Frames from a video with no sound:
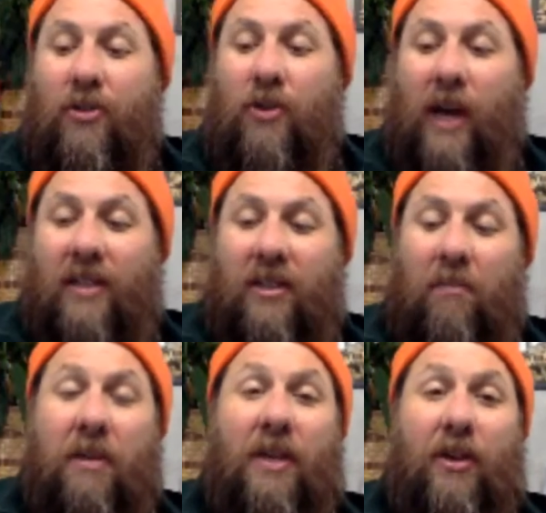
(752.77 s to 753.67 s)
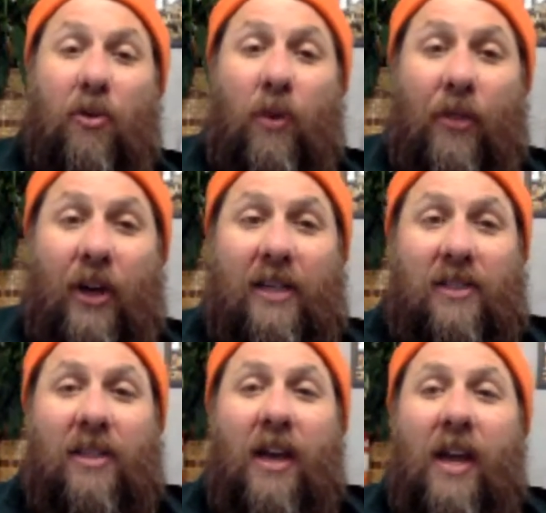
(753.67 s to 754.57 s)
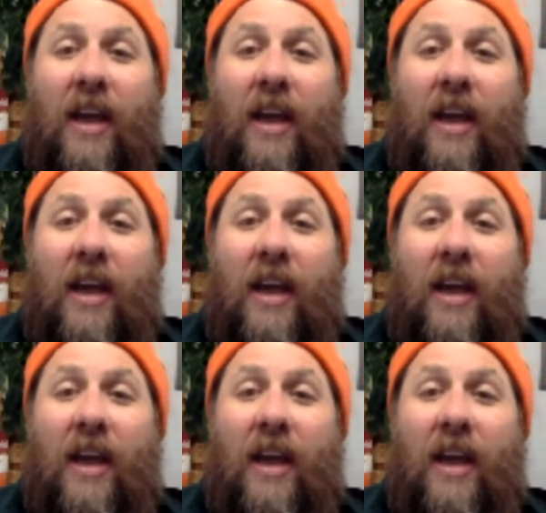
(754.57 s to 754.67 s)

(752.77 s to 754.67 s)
that you guys can be here with us.